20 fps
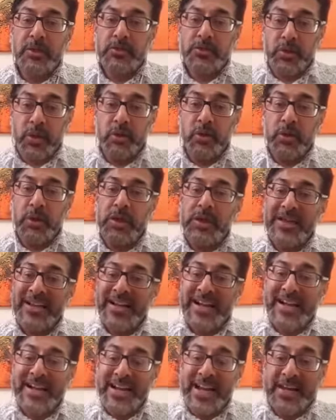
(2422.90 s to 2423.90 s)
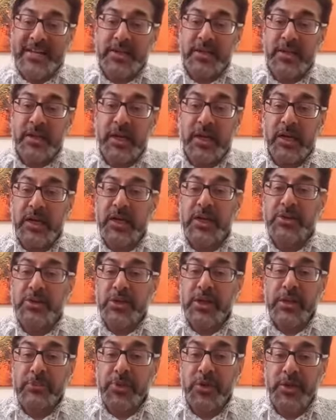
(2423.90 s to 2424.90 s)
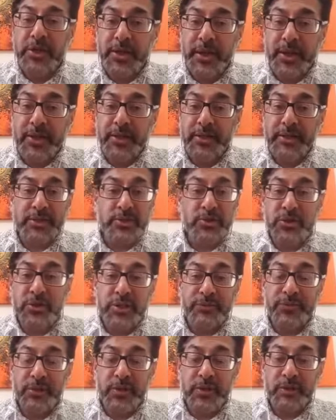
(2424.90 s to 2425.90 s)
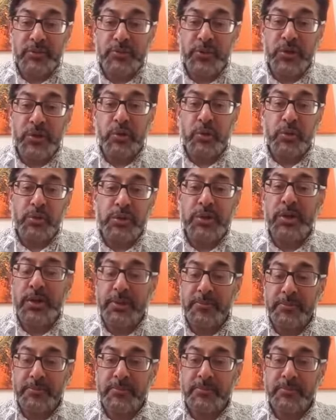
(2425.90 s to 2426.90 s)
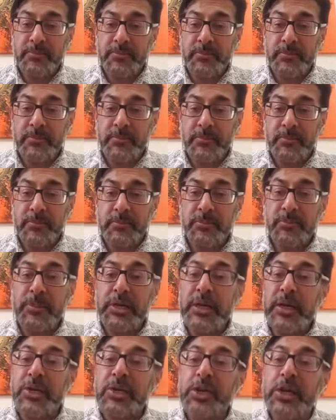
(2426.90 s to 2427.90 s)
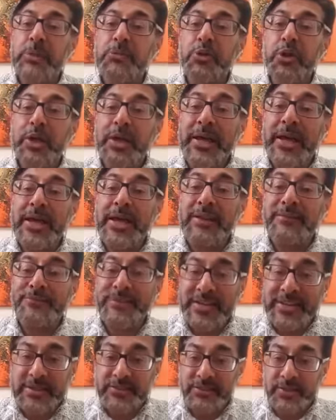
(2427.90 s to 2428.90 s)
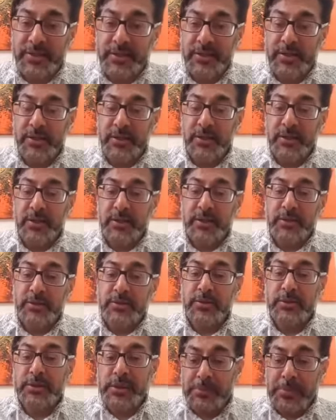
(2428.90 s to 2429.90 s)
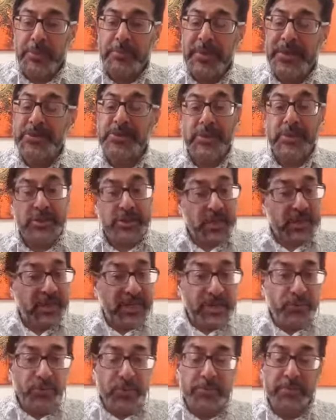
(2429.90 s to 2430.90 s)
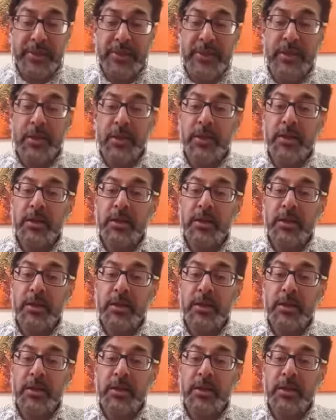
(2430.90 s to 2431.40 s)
So connect, learn to communicate. It's not difficult. We do it all the time, but learn to communicate effectively. So send me a message, connect with me.